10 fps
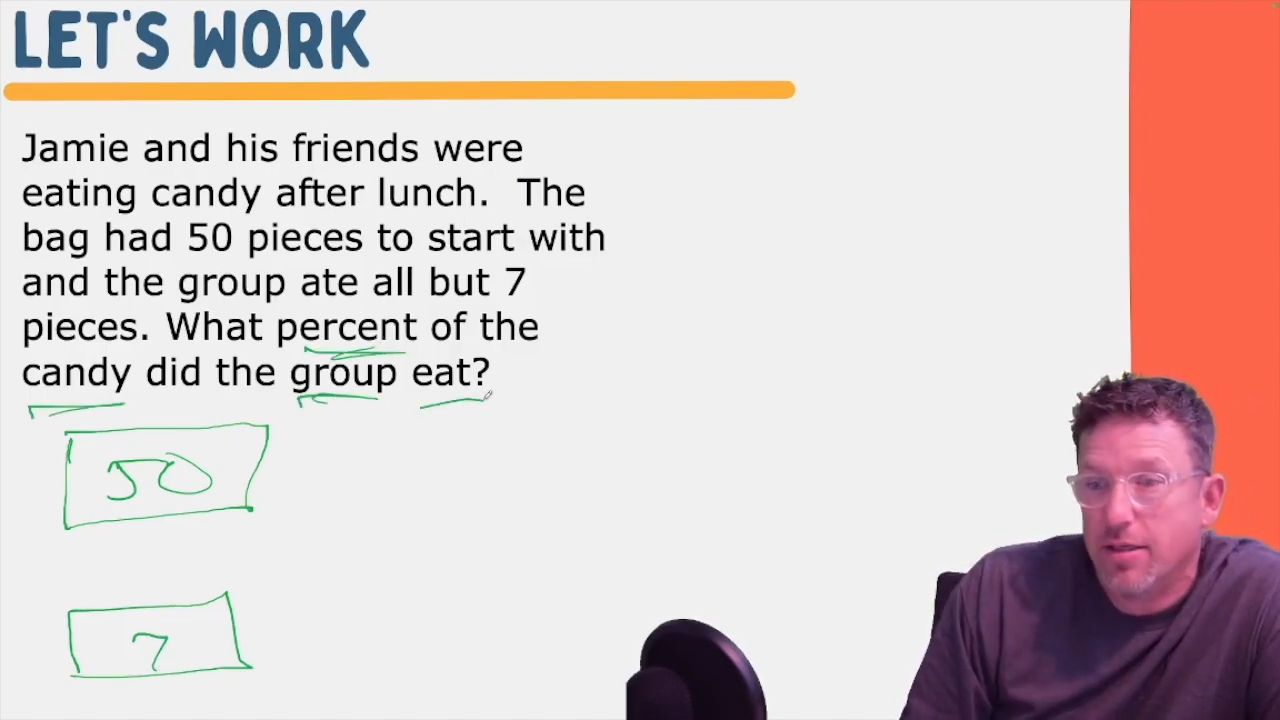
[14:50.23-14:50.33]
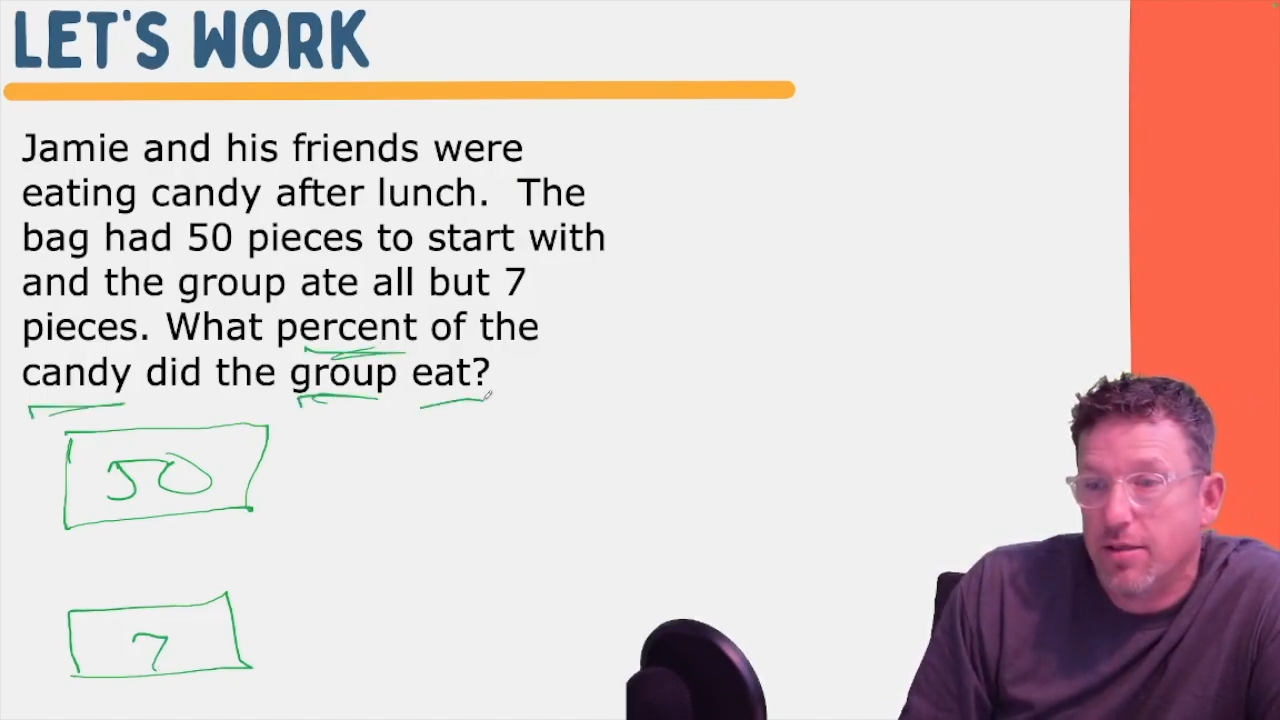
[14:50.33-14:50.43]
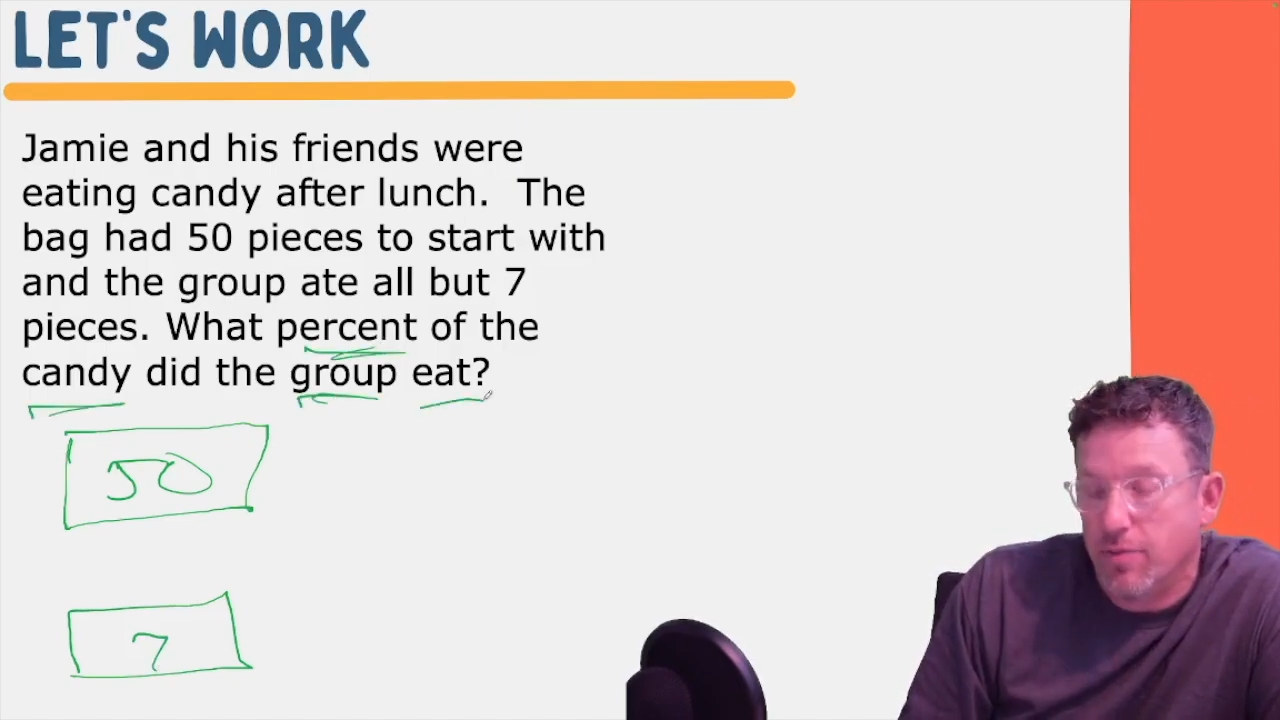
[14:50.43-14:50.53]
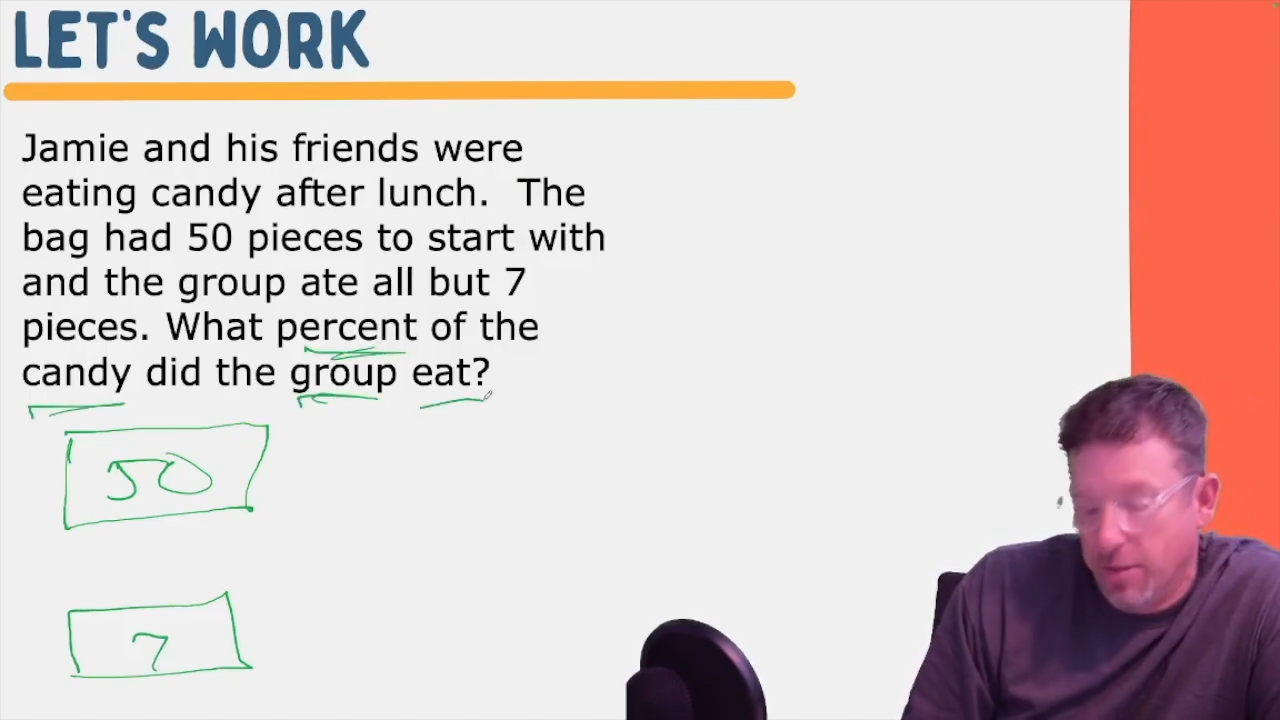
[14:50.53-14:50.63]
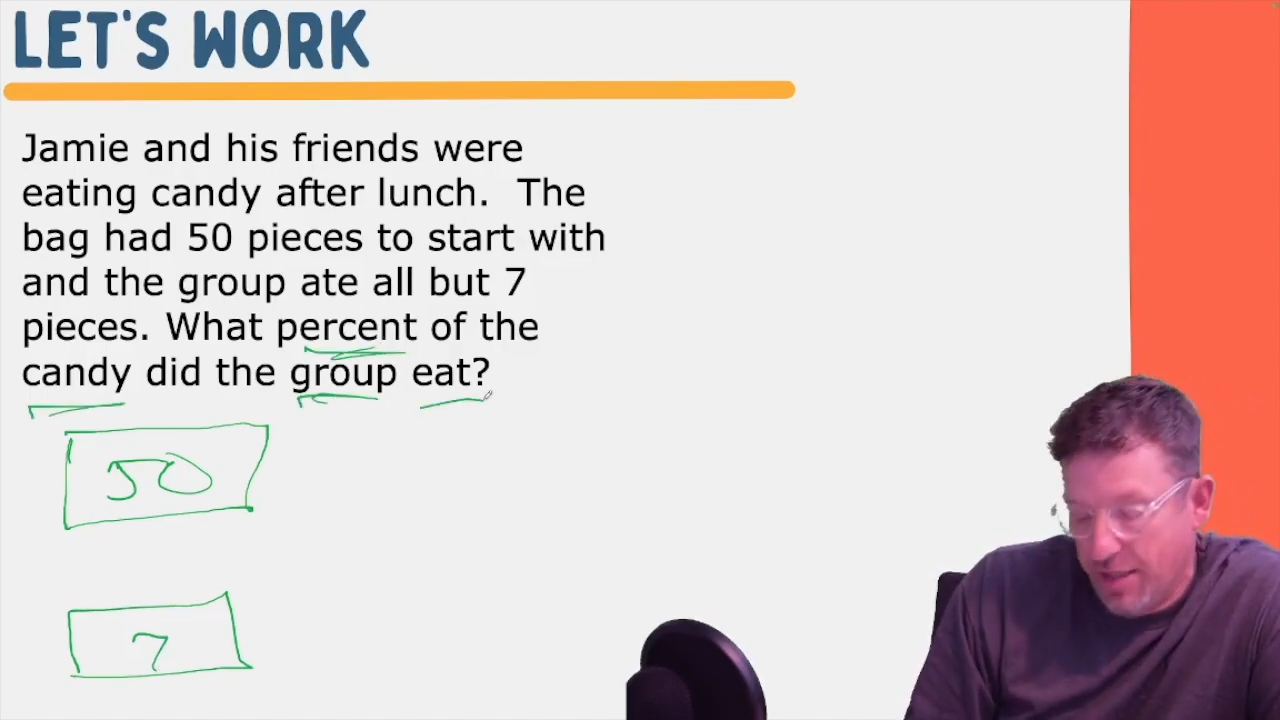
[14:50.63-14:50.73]

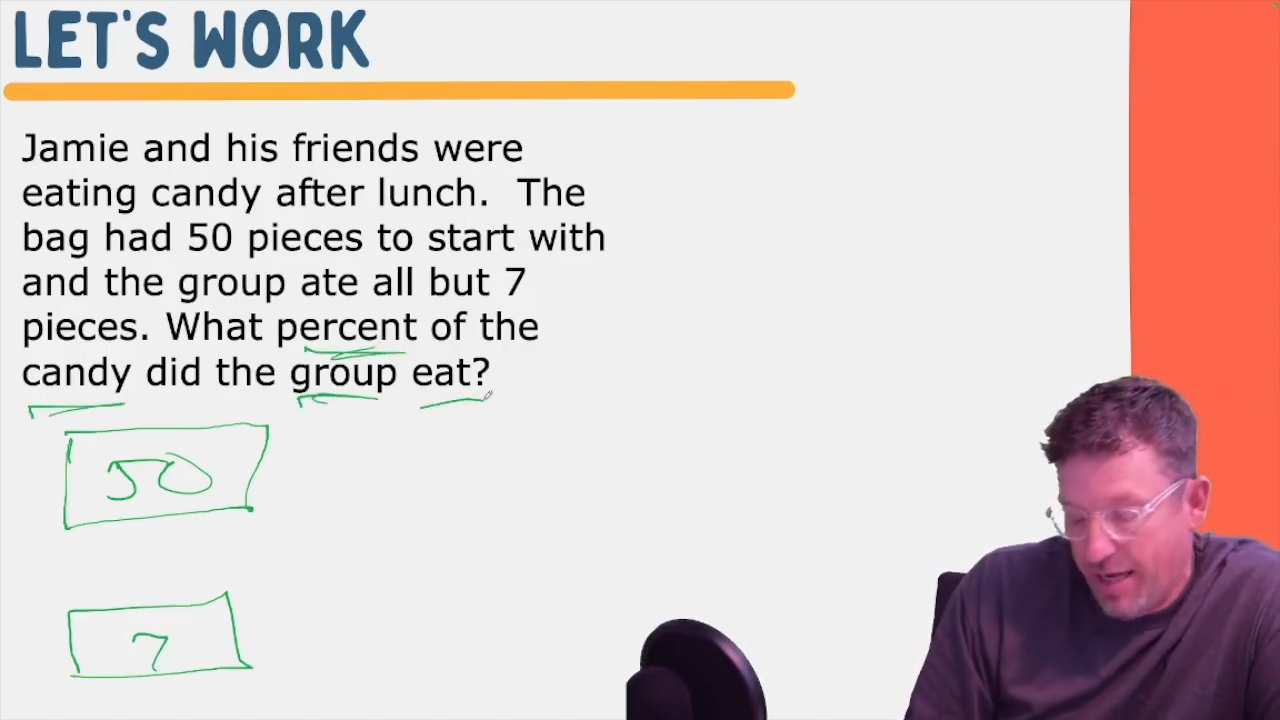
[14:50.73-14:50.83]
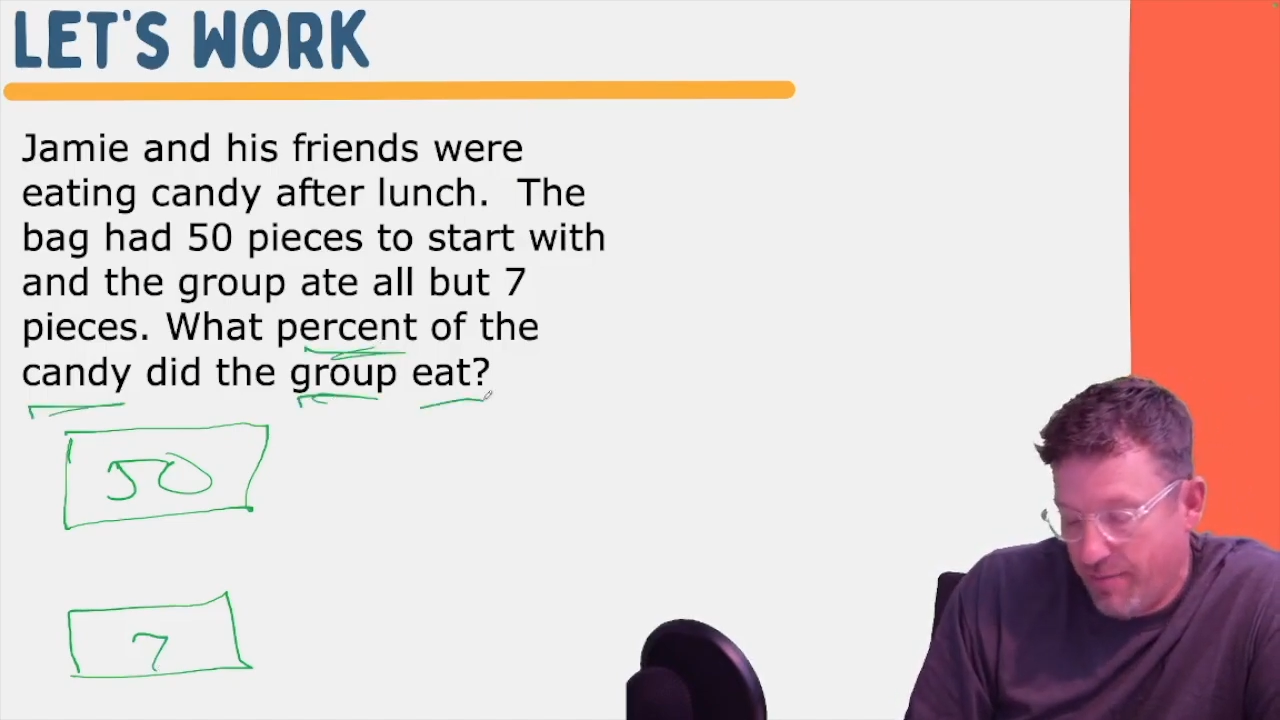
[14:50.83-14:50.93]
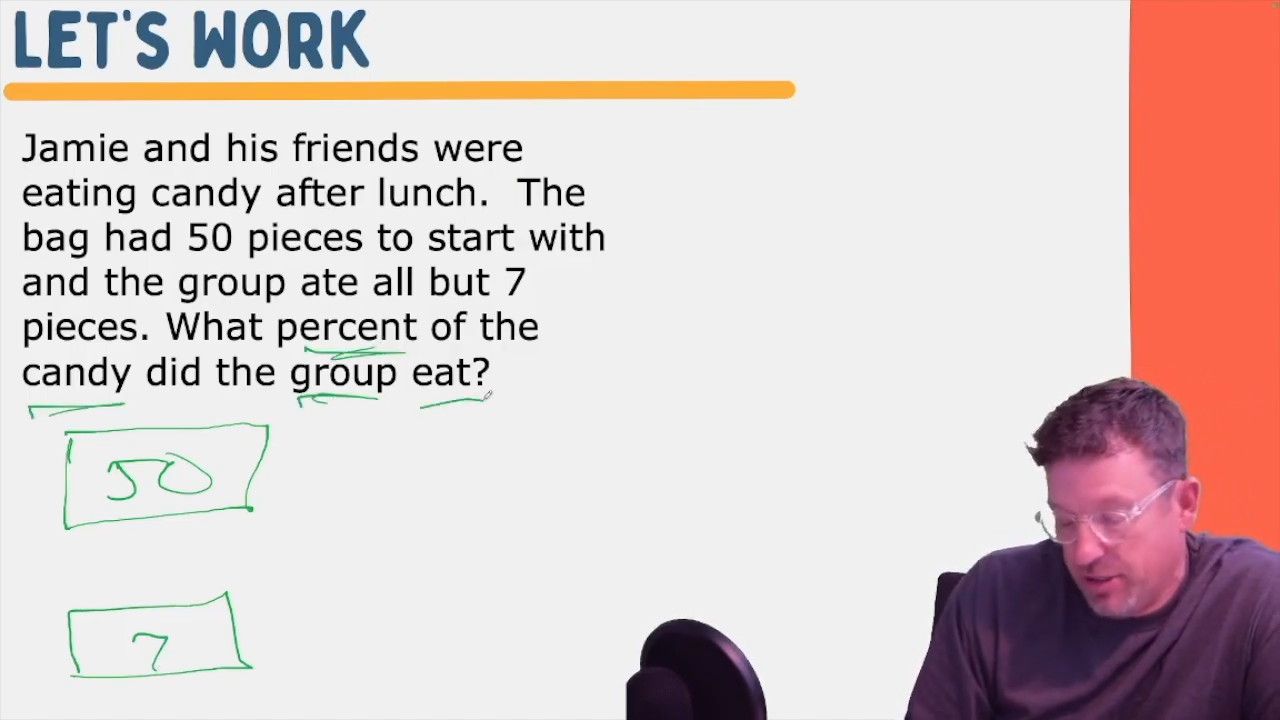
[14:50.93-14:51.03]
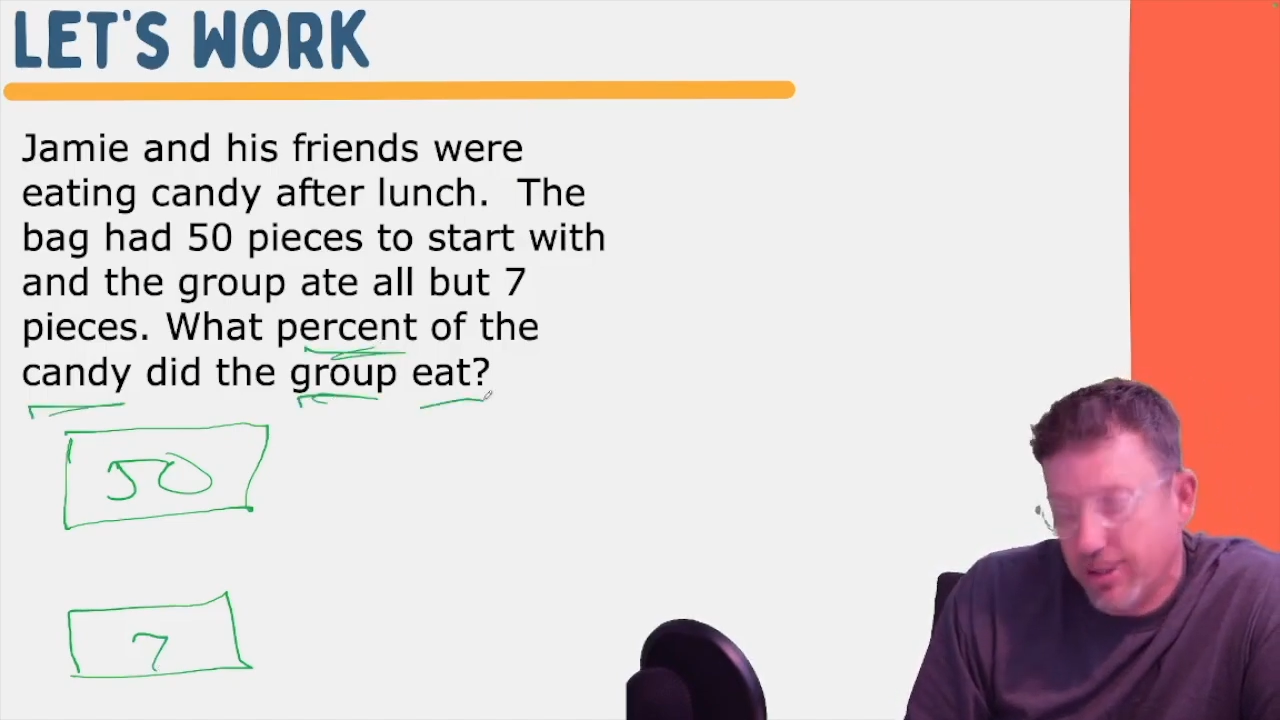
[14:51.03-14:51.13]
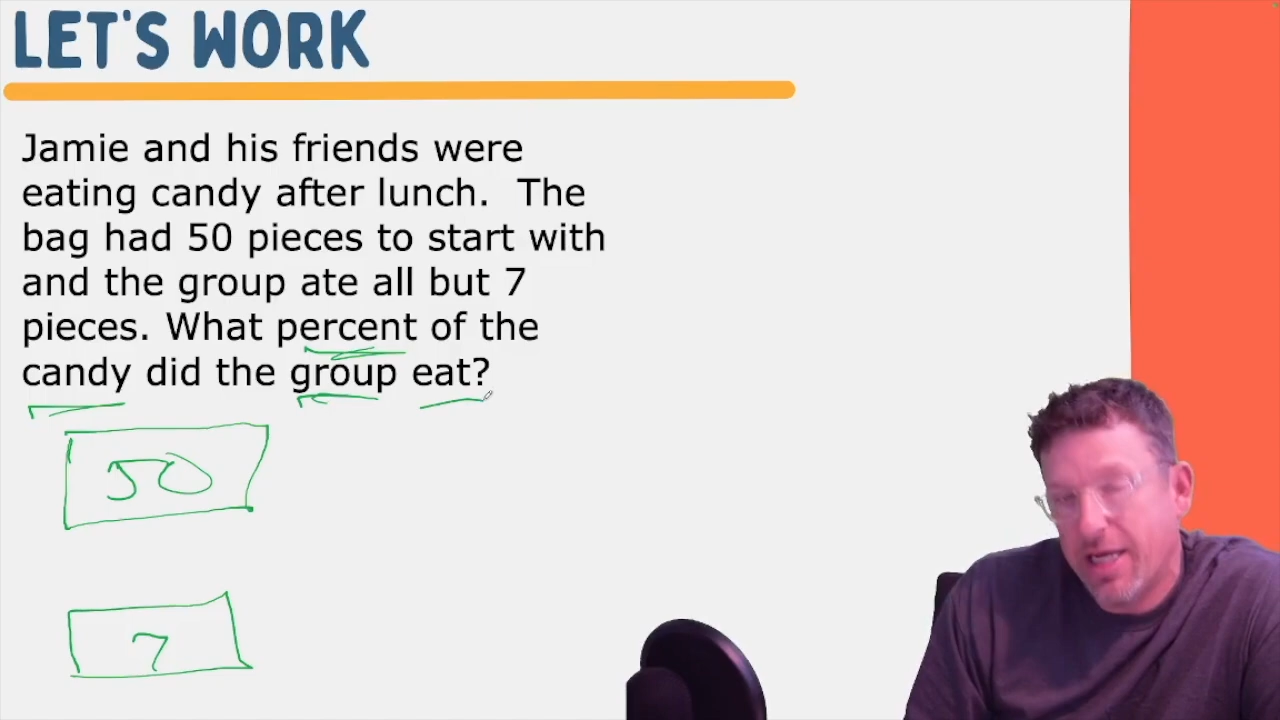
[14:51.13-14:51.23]
Well, how much of the